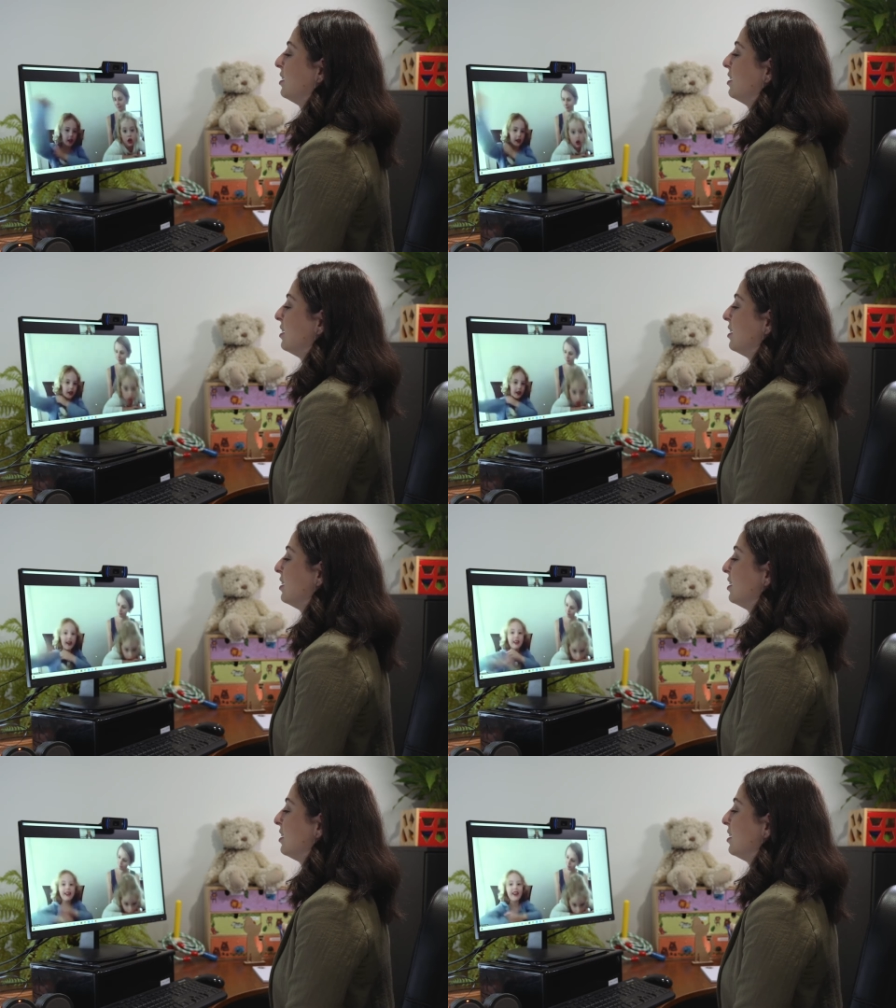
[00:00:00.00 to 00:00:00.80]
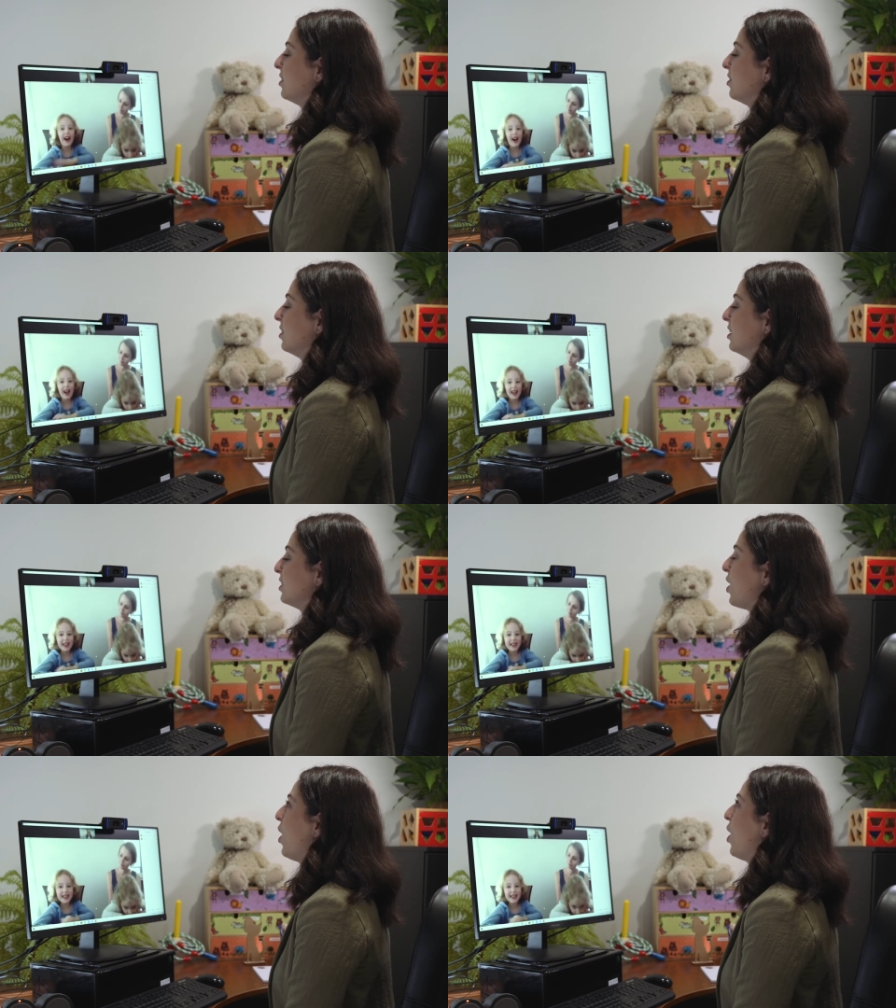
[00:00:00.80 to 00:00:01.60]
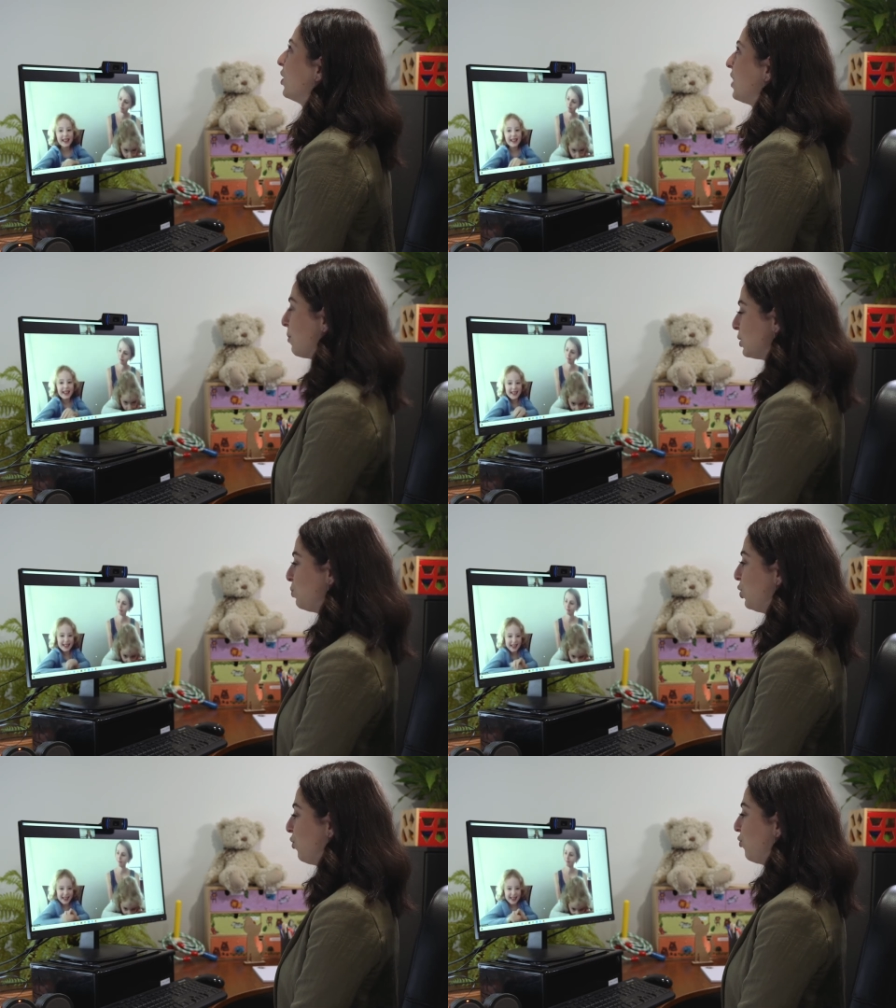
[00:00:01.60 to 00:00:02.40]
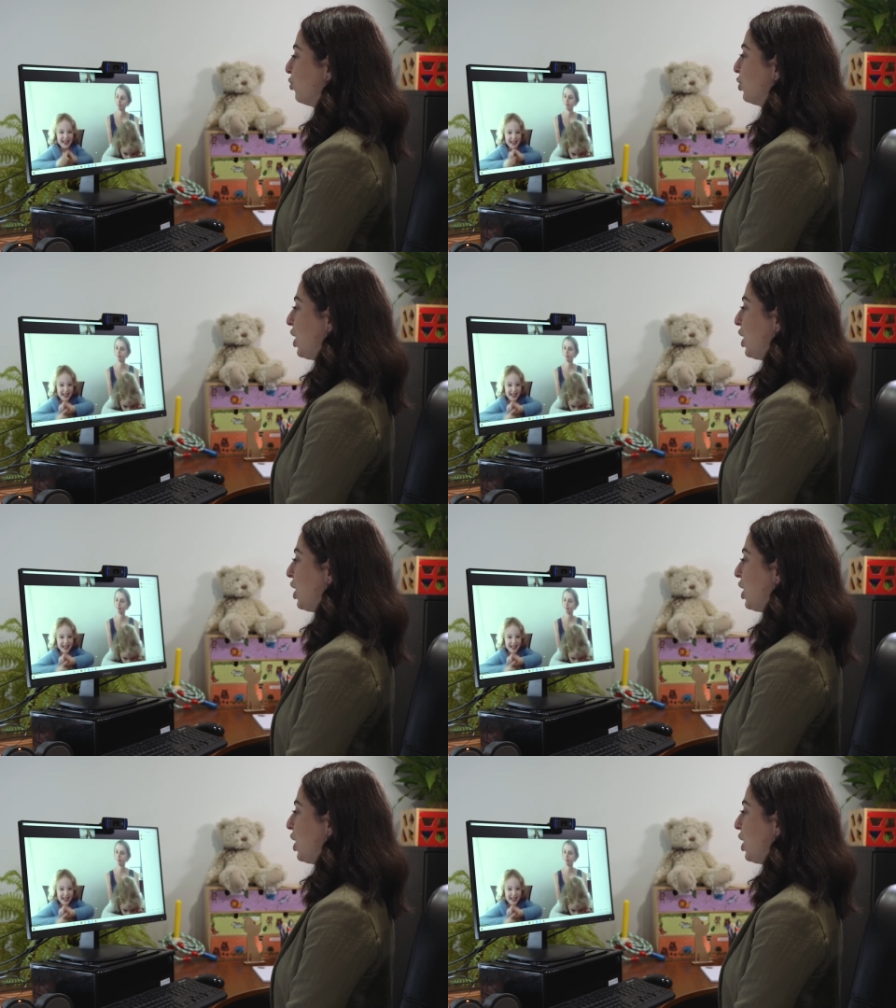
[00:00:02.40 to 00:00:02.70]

on screen and are super engaged, especially